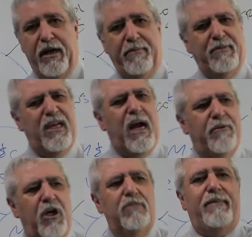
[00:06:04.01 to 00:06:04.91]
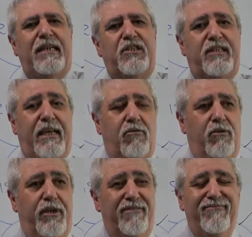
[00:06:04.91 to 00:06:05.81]
And people say, oh, we don't manage
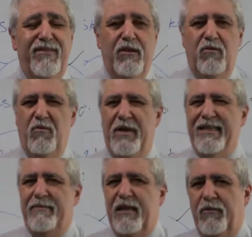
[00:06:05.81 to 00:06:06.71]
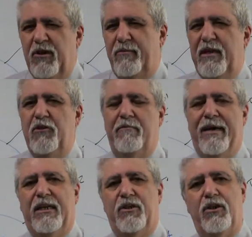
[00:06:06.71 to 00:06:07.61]
stakeholder. Wait a minute, what do you mean you don't
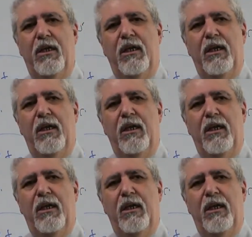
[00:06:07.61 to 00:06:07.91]
manage?